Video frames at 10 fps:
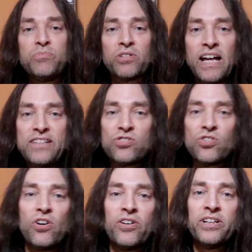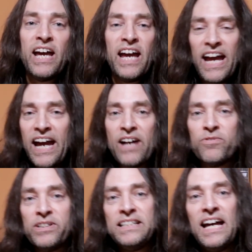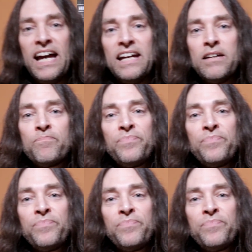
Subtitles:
their lights on every day.